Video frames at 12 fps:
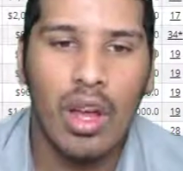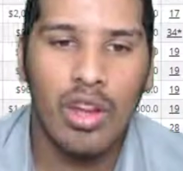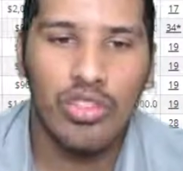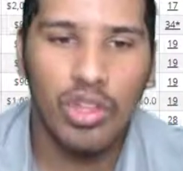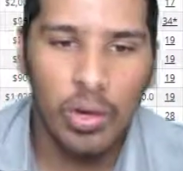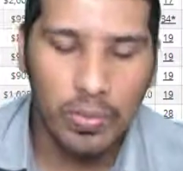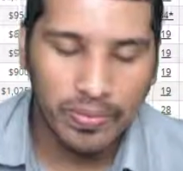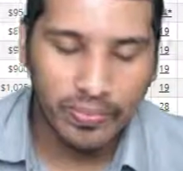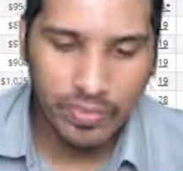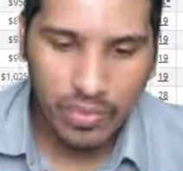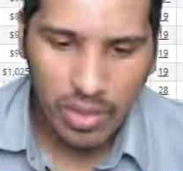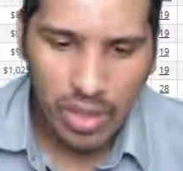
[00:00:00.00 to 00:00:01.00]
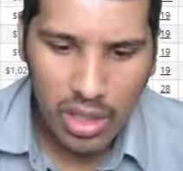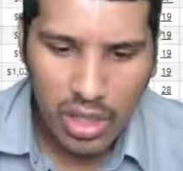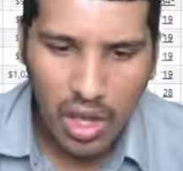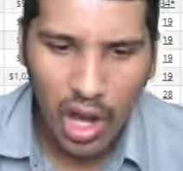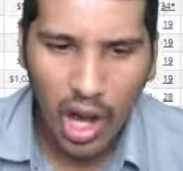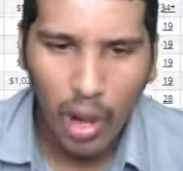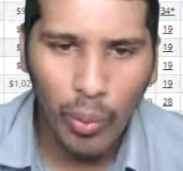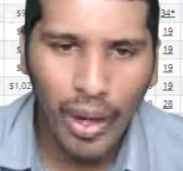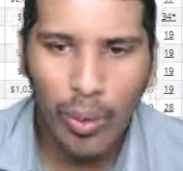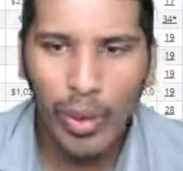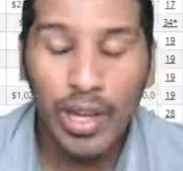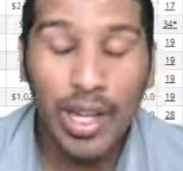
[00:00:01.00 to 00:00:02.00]
So what I
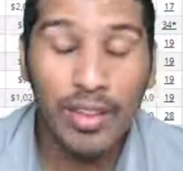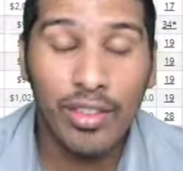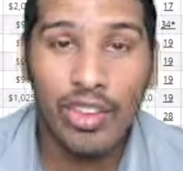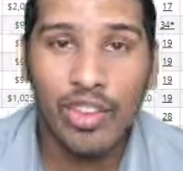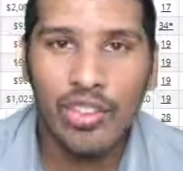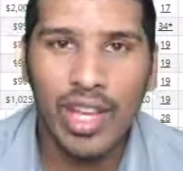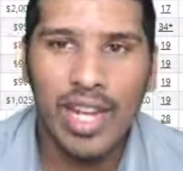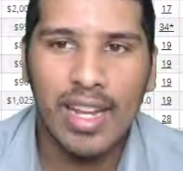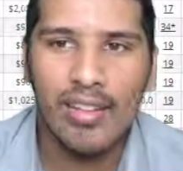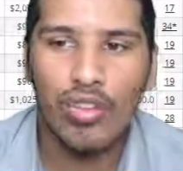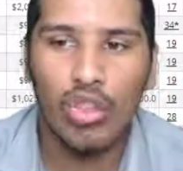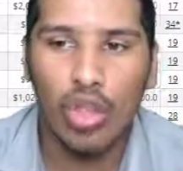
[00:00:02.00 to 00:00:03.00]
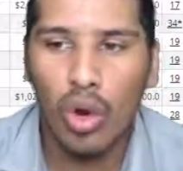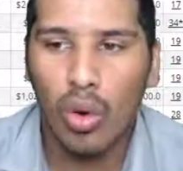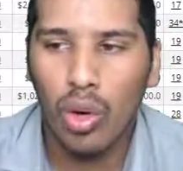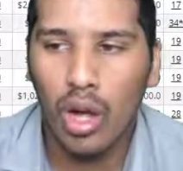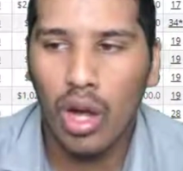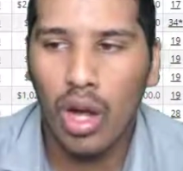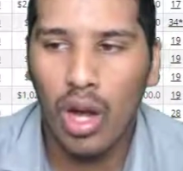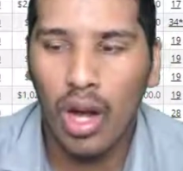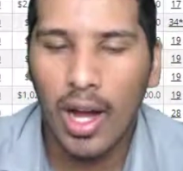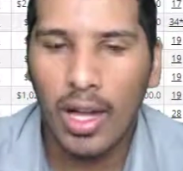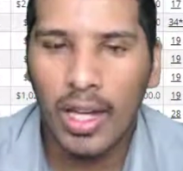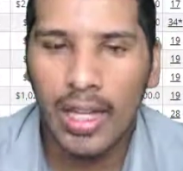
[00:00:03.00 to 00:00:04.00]
want you guys to understand is don't
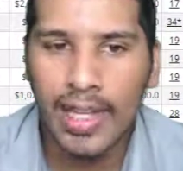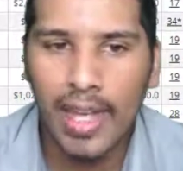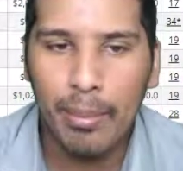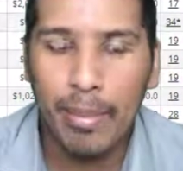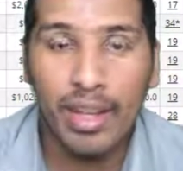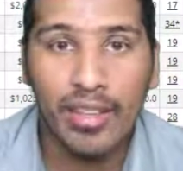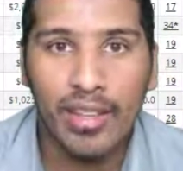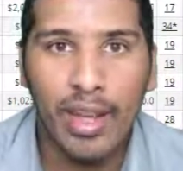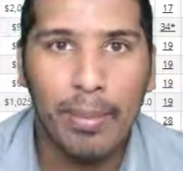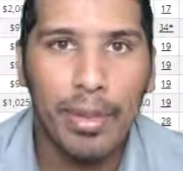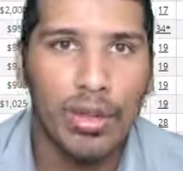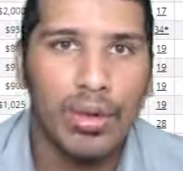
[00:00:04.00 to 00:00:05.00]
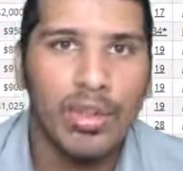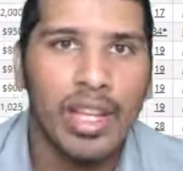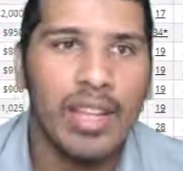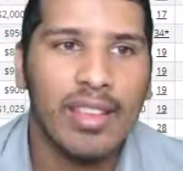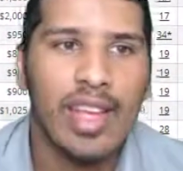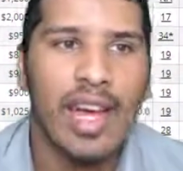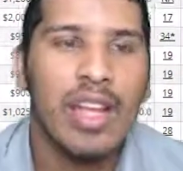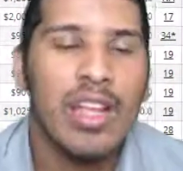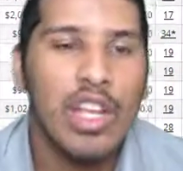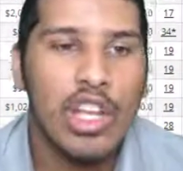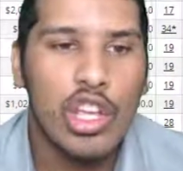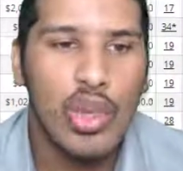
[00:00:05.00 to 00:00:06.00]
get mixed up and don't think that
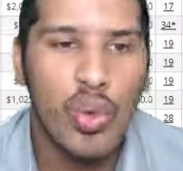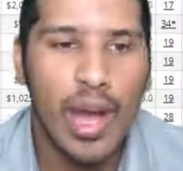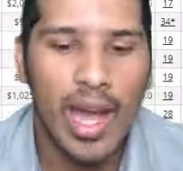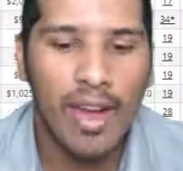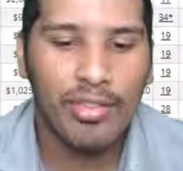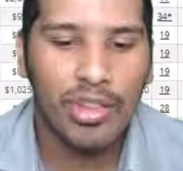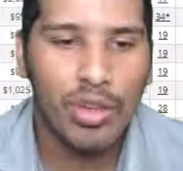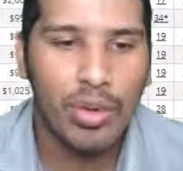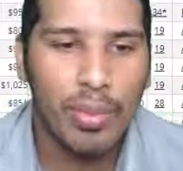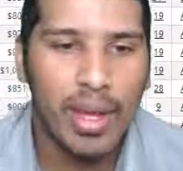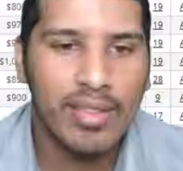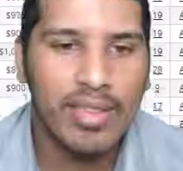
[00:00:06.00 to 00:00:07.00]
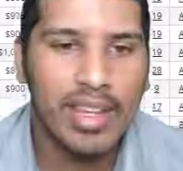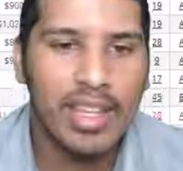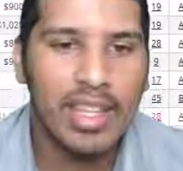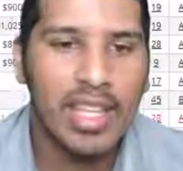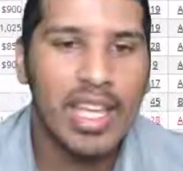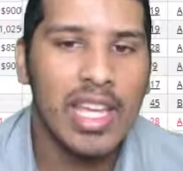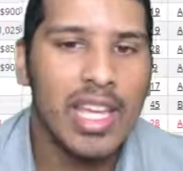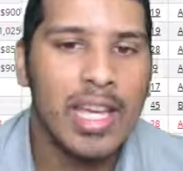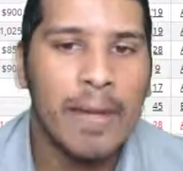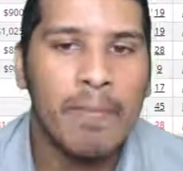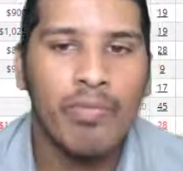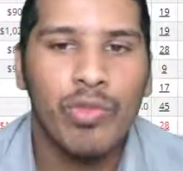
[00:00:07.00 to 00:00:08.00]
you have to basically,